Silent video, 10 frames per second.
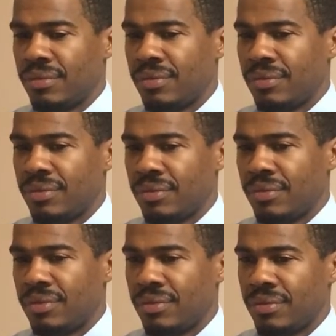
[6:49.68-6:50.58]

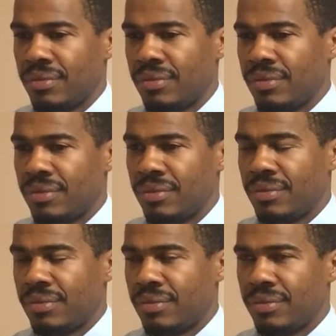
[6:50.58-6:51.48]

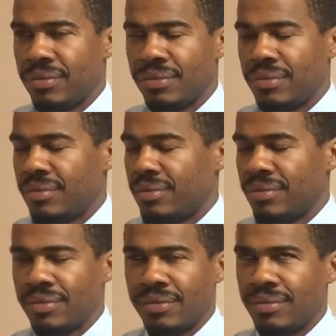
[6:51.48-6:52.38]

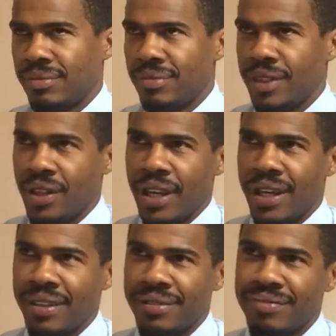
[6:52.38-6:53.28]

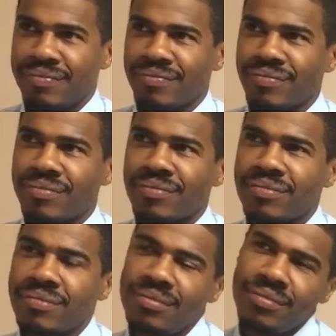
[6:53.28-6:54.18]
The person shown says nothing.